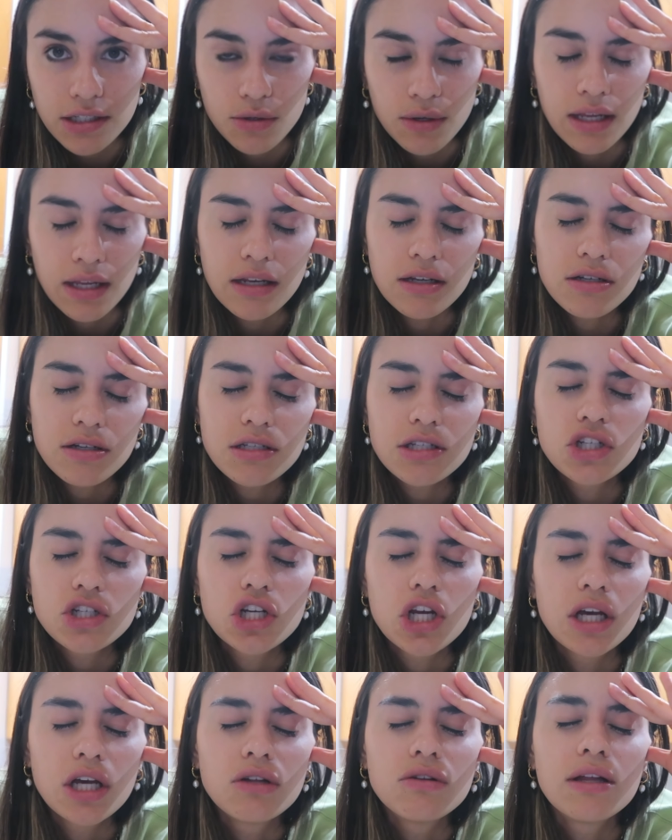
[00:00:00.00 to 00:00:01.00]
so I need to just
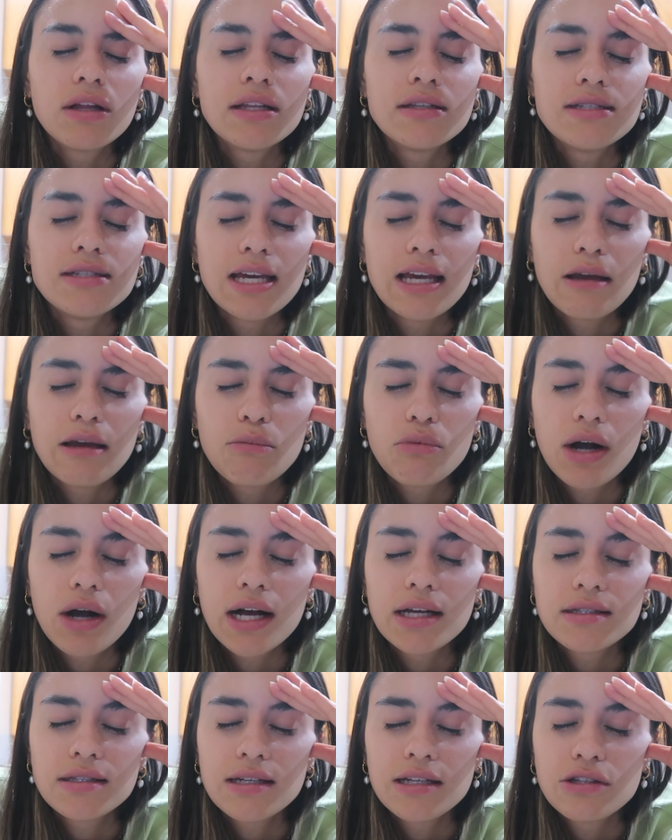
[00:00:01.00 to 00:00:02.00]
chill and
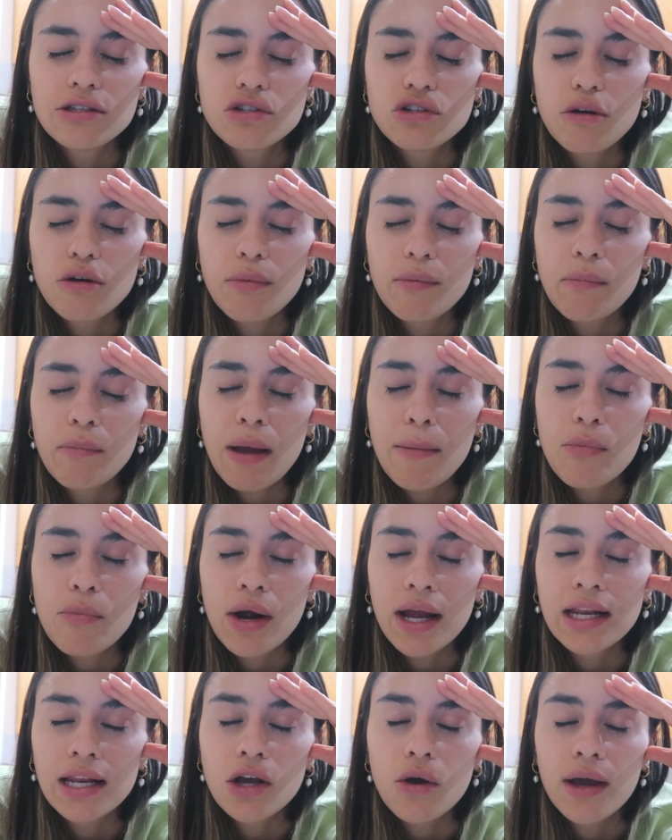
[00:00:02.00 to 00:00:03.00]
decompress and stop my
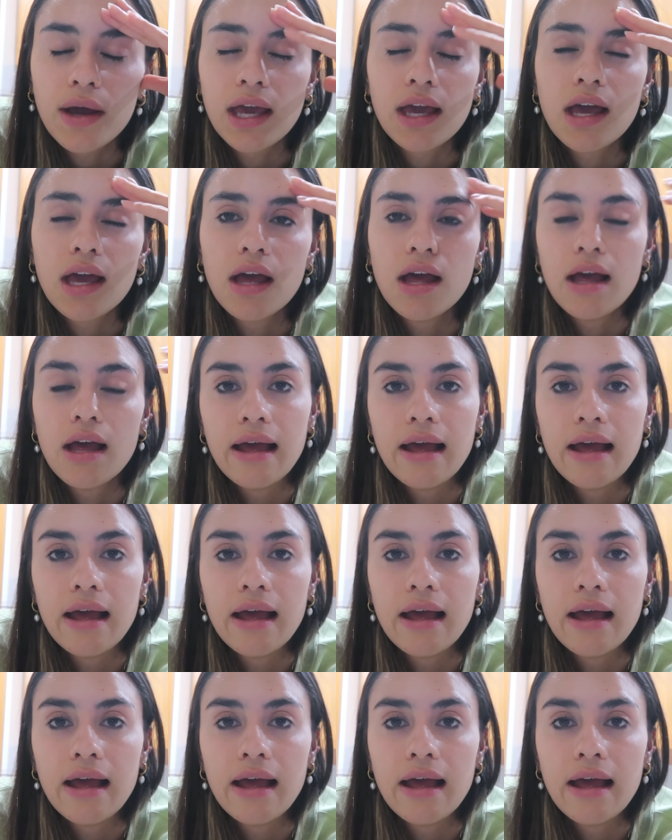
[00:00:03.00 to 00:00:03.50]
brain going.